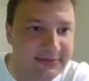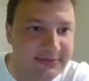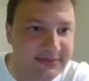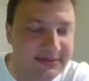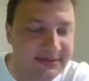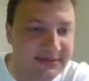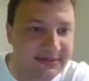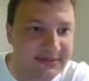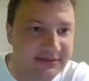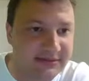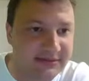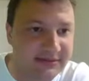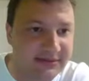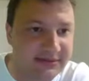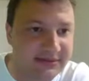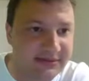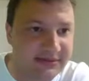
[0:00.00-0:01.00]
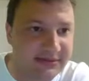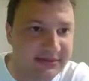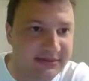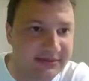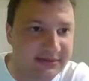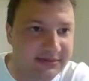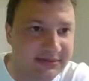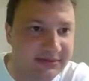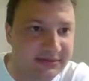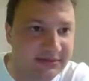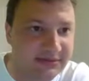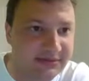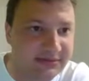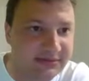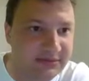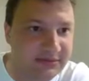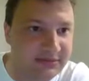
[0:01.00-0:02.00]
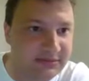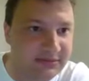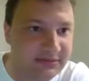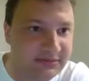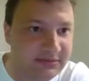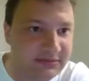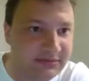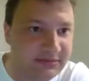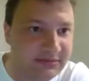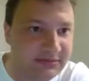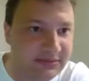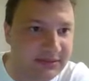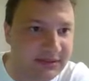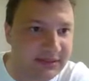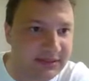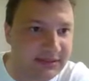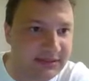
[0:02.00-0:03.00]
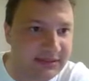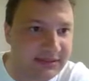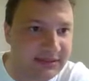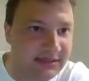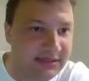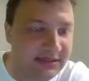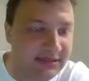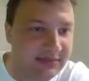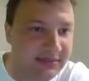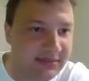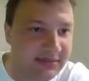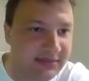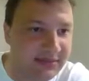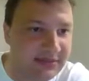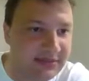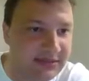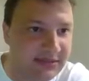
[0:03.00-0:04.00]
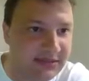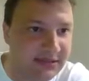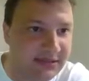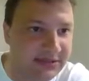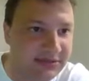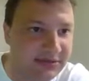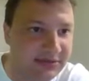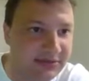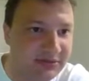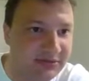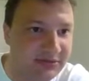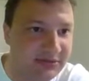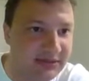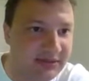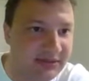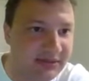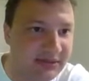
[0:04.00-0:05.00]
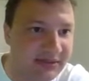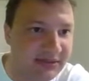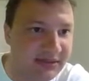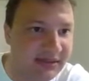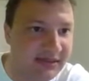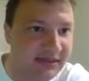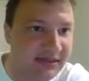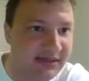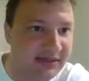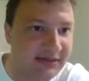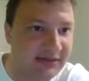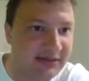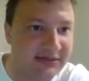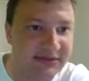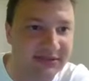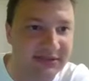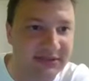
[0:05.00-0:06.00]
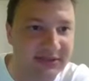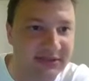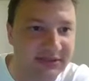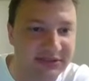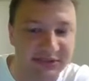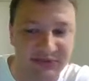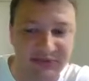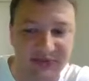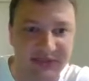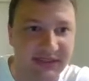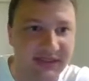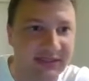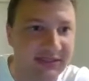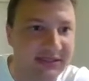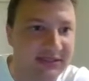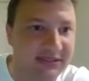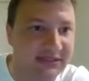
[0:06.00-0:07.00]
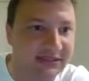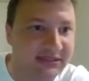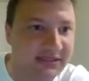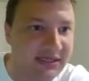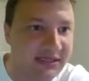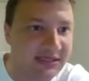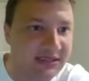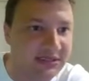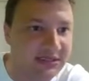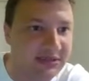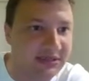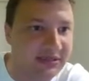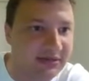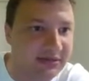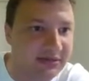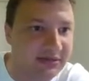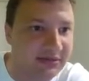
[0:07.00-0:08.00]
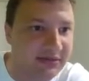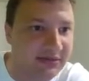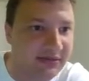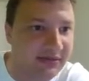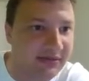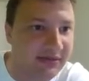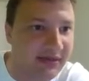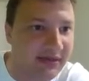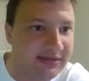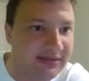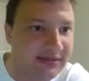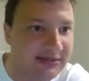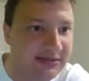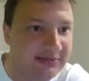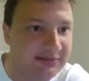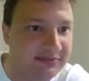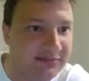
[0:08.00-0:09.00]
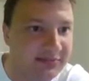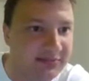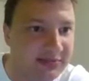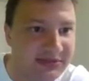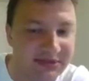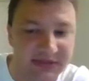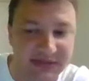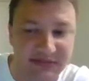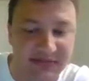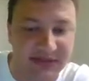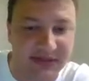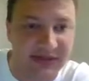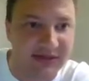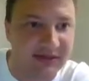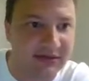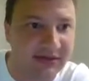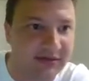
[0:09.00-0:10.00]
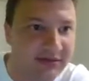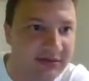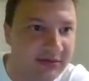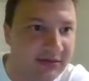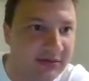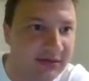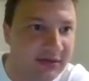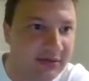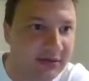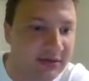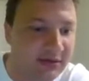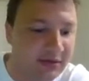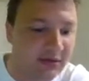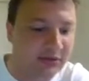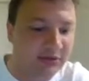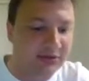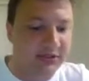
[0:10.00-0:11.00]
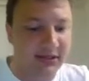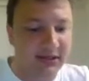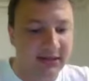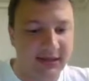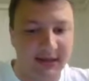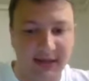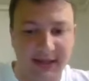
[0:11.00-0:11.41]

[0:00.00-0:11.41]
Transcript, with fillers: Resolve, resolve. What is that? Issue. I think there's an issue with the indentation on this portion up here. Try that